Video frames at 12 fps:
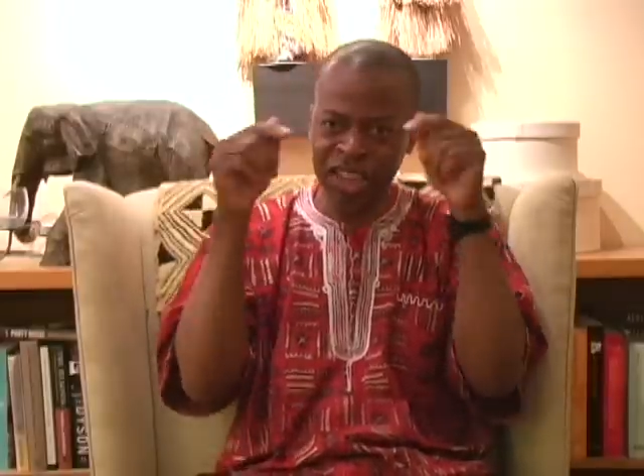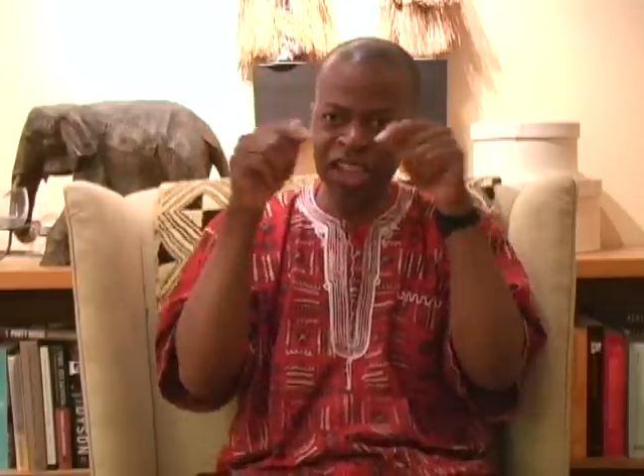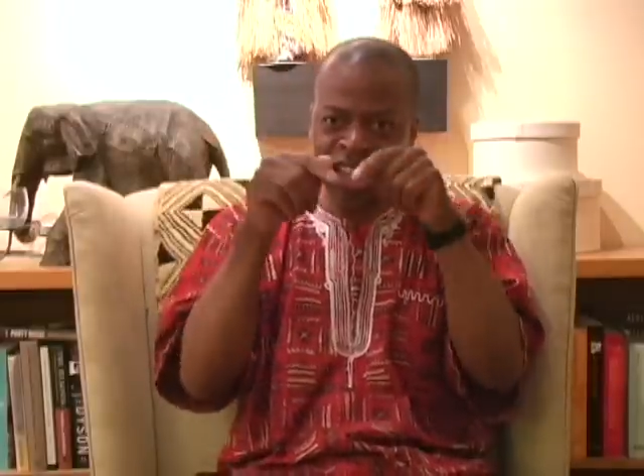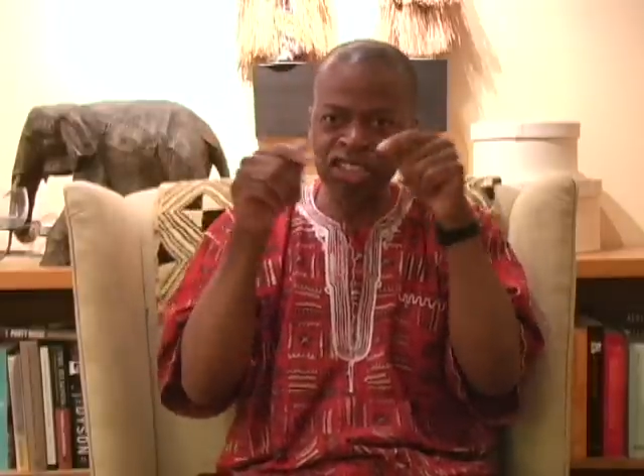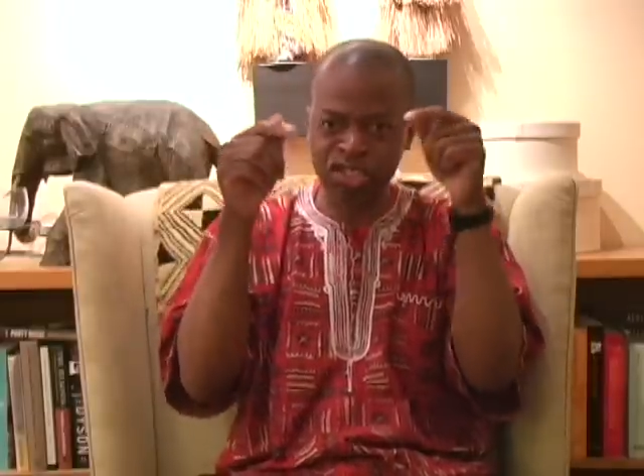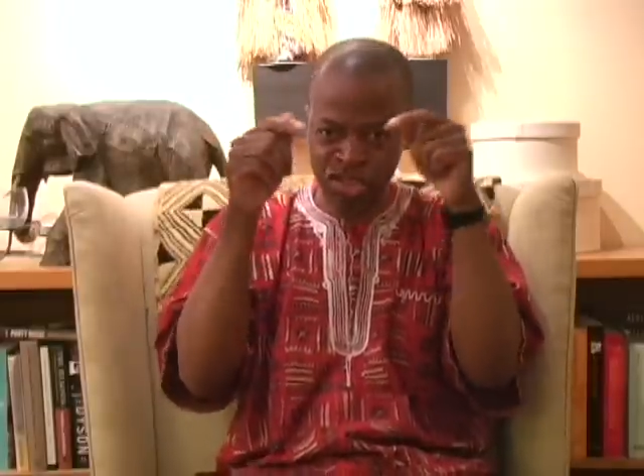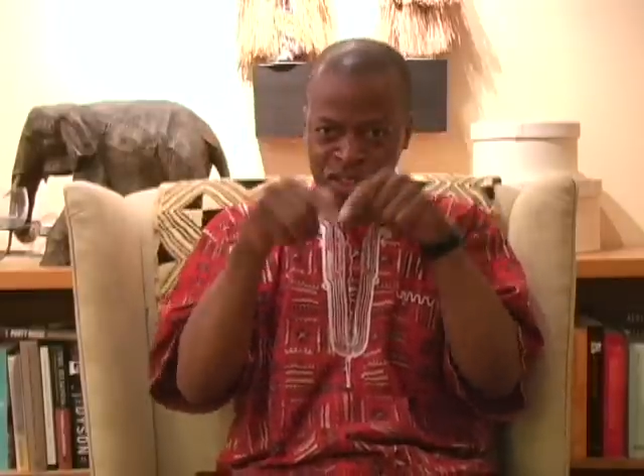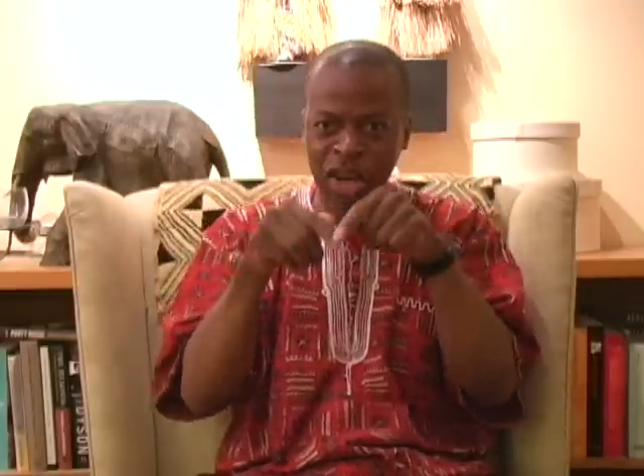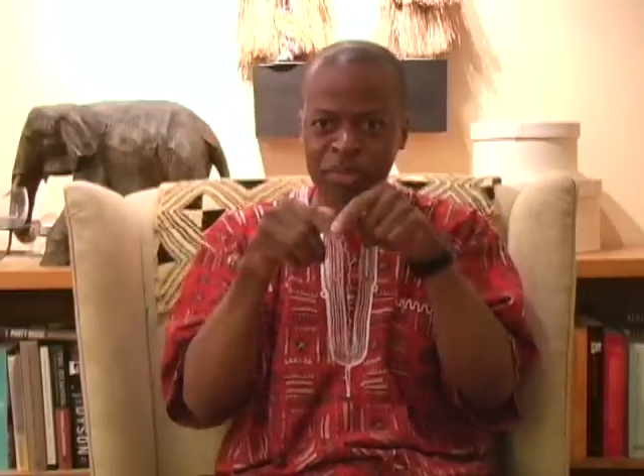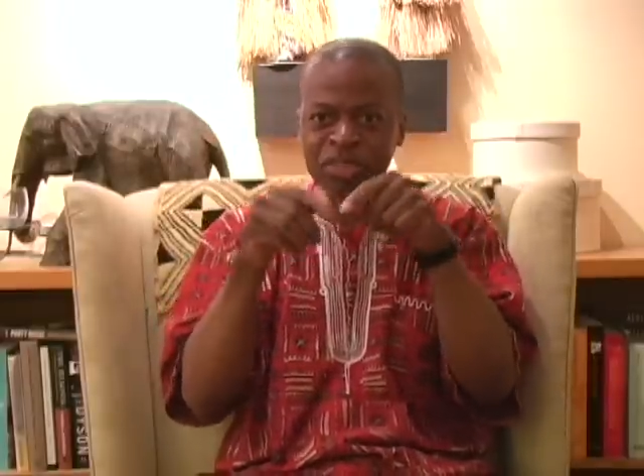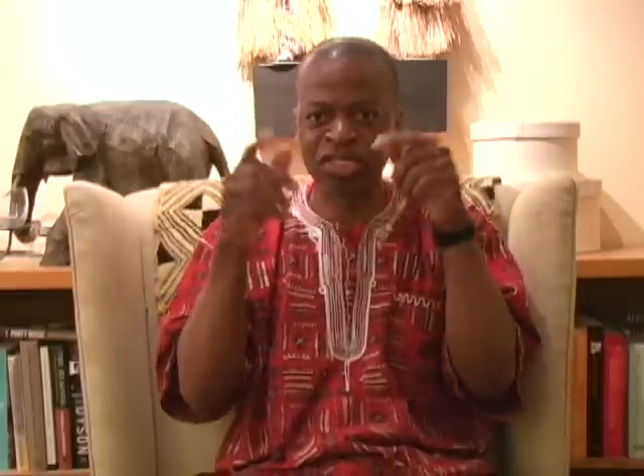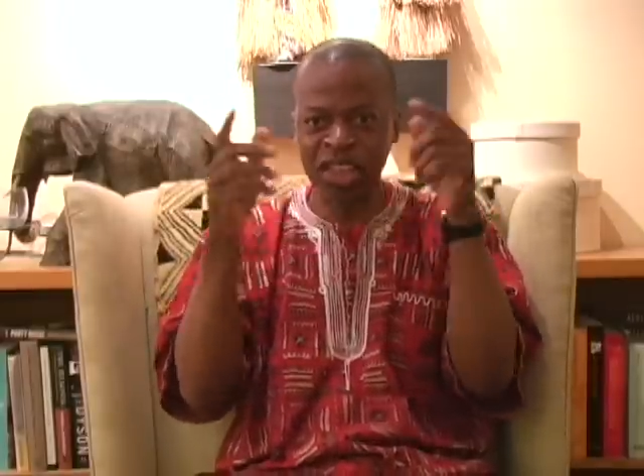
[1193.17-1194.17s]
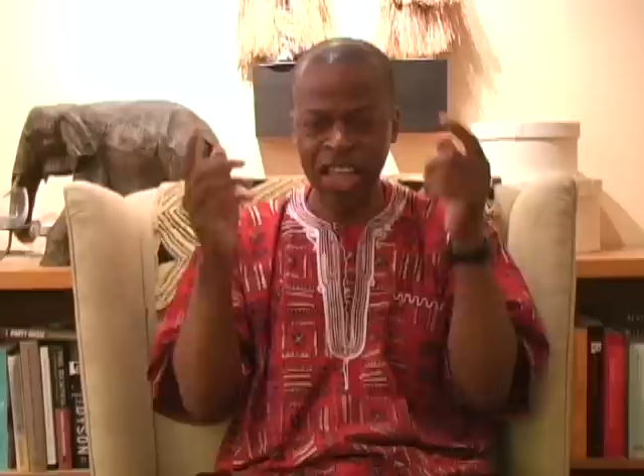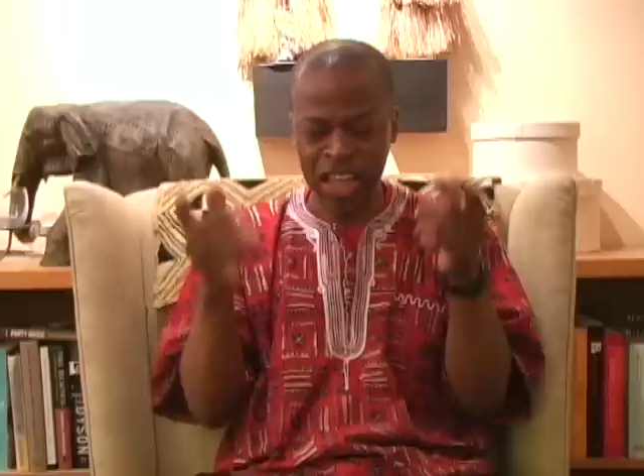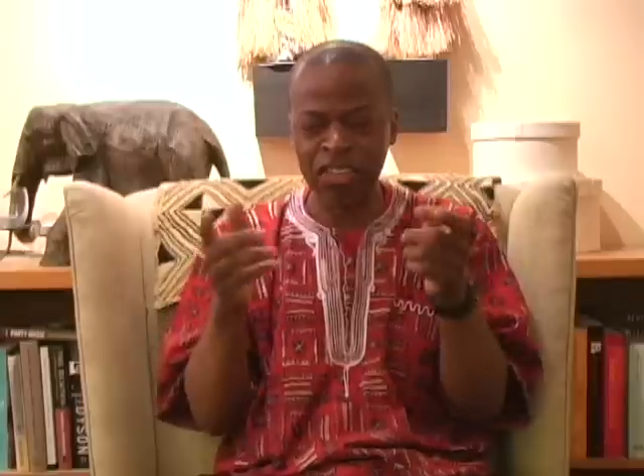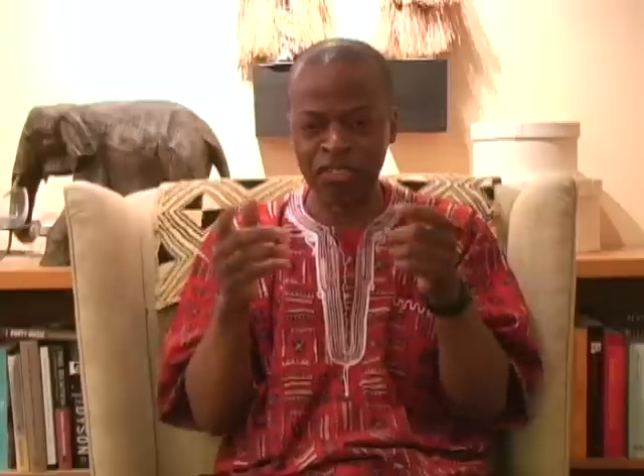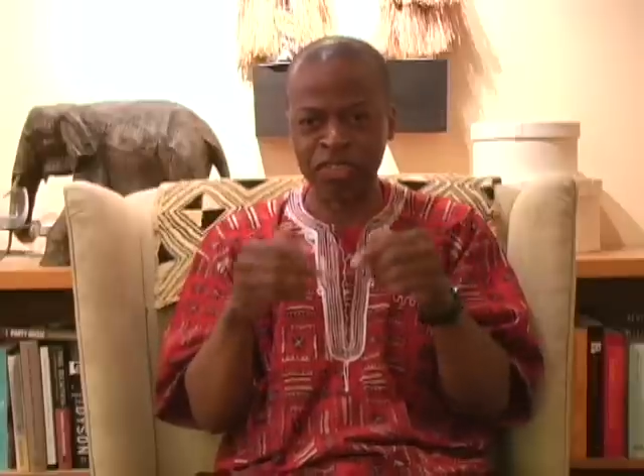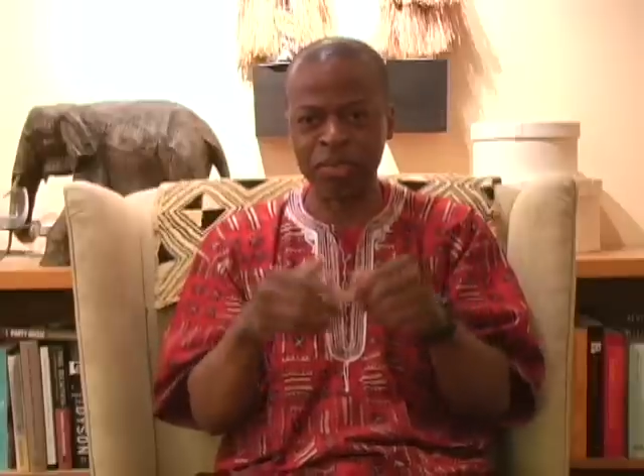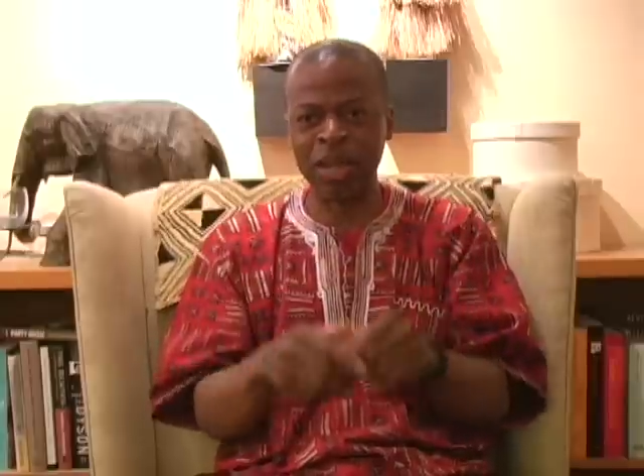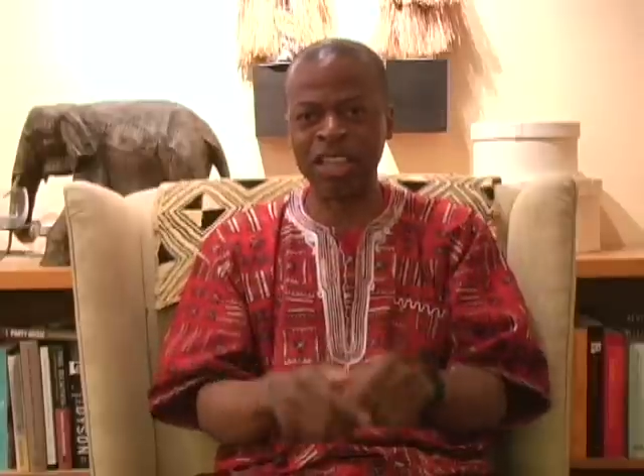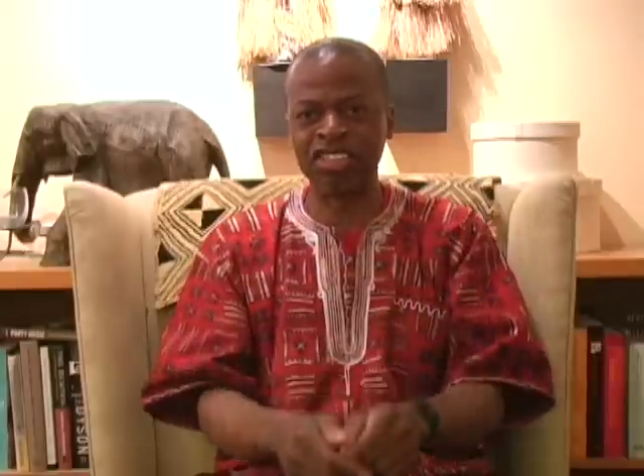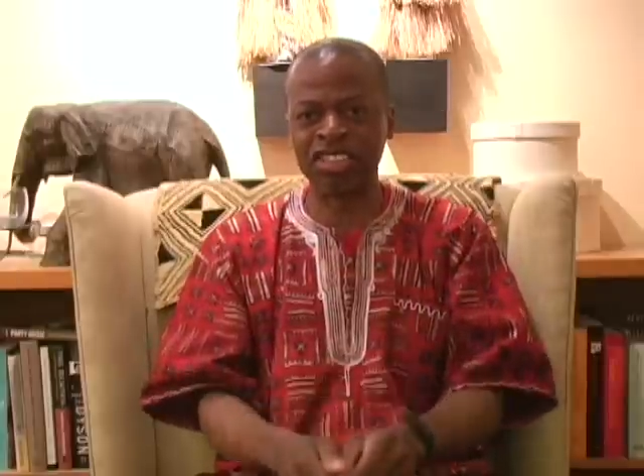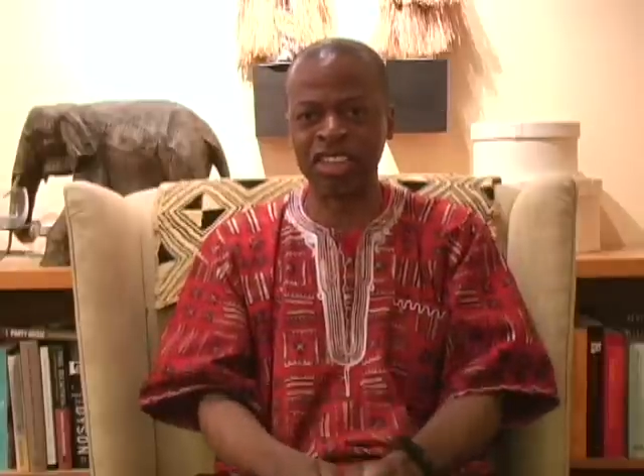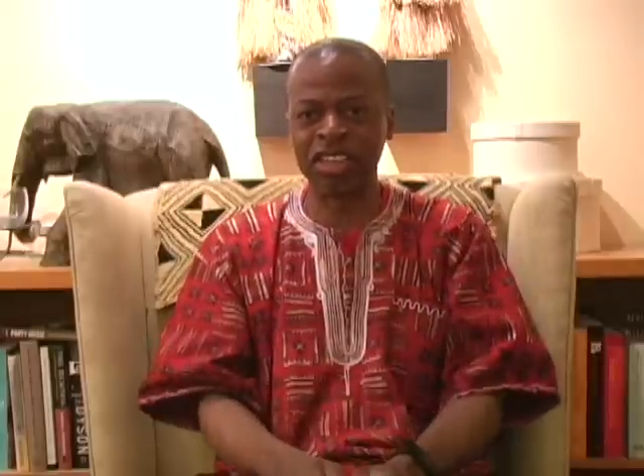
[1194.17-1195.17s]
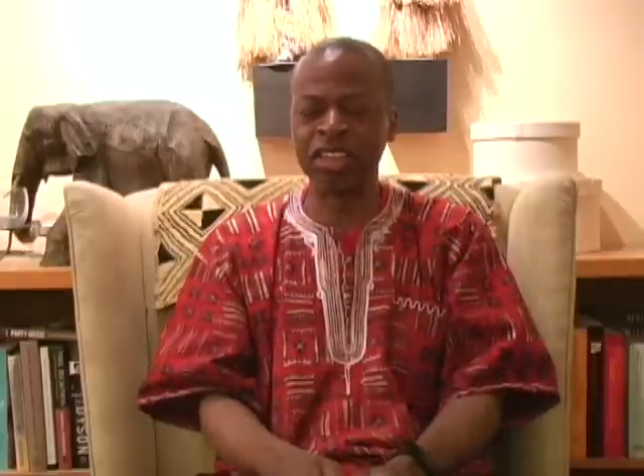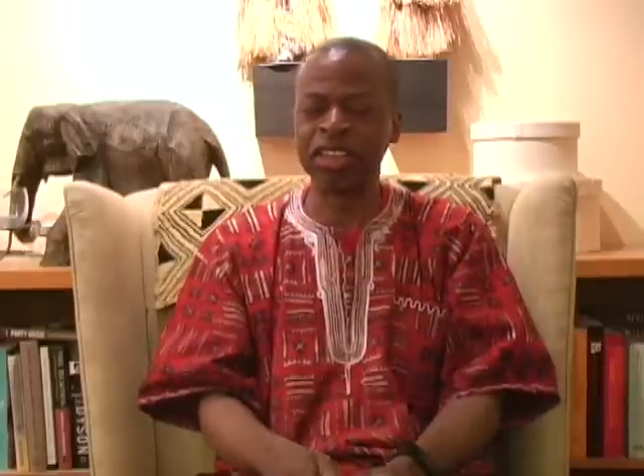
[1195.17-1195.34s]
it trumps information.